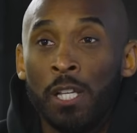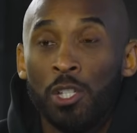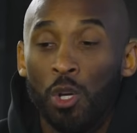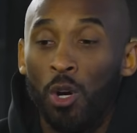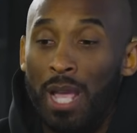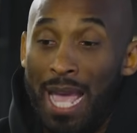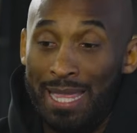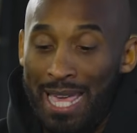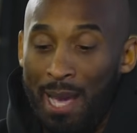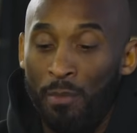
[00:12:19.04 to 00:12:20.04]
So
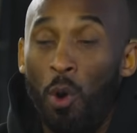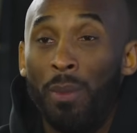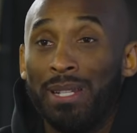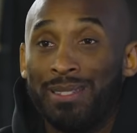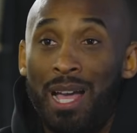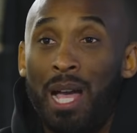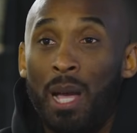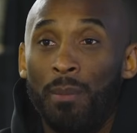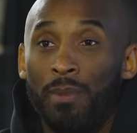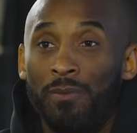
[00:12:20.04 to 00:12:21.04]
at that moment in
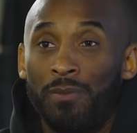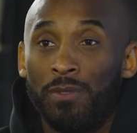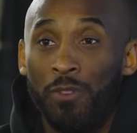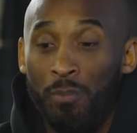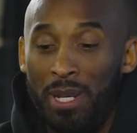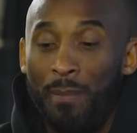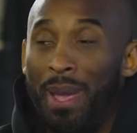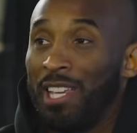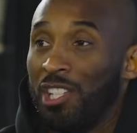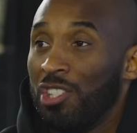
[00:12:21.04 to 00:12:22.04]
time, for me to
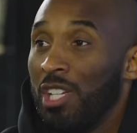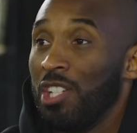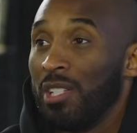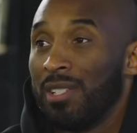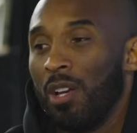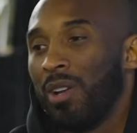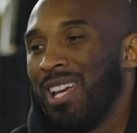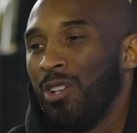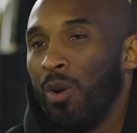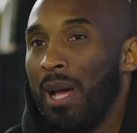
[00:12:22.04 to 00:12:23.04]
make a decision and say,
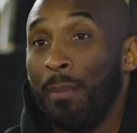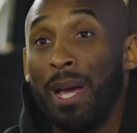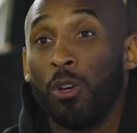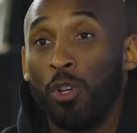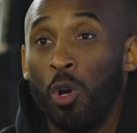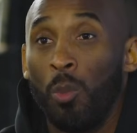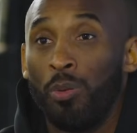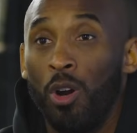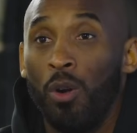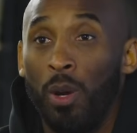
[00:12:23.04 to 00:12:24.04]
okay, you know what, I'm not going to go
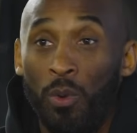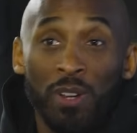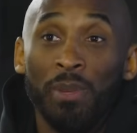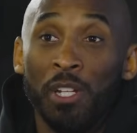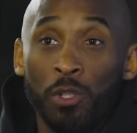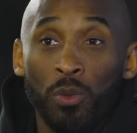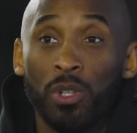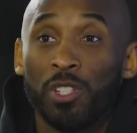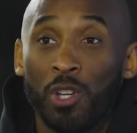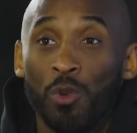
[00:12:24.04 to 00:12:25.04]
pro, it would have been
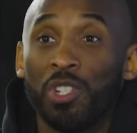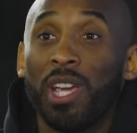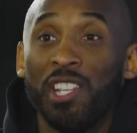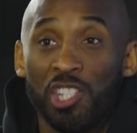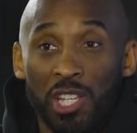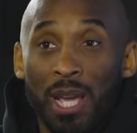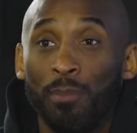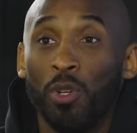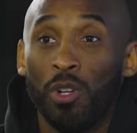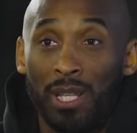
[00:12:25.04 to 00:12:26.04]
Duke because Coach K just
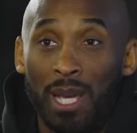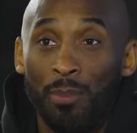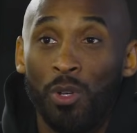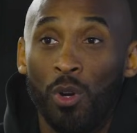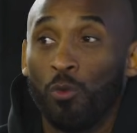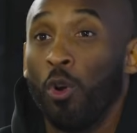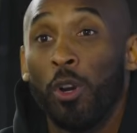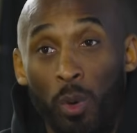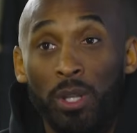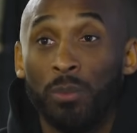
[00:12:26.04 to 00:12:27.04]
kept on.
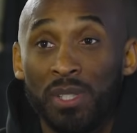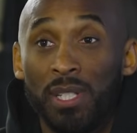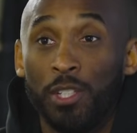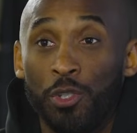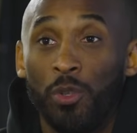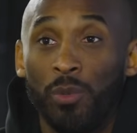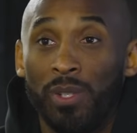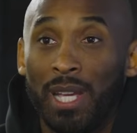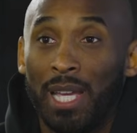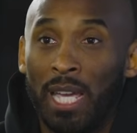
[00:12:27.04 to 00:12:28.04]
Roy Williams did too when
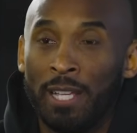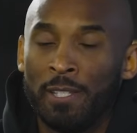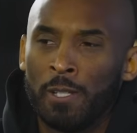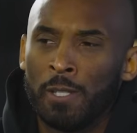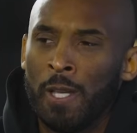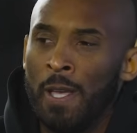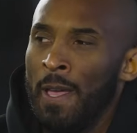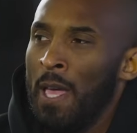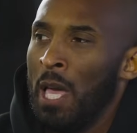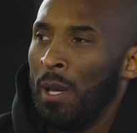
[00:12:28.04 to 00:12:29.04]
he was at Kansas.
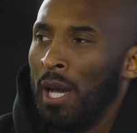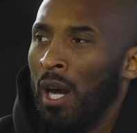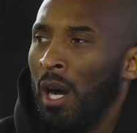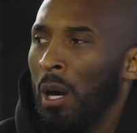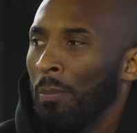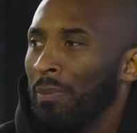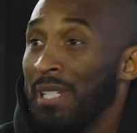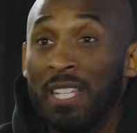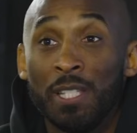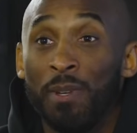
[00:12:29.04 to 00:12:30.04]

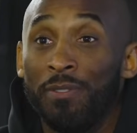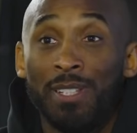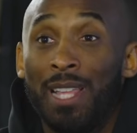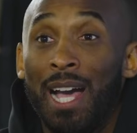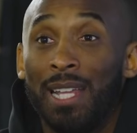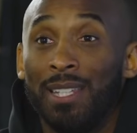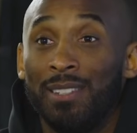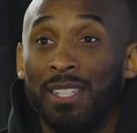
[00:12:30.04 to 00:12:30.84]
Dean Smith did not.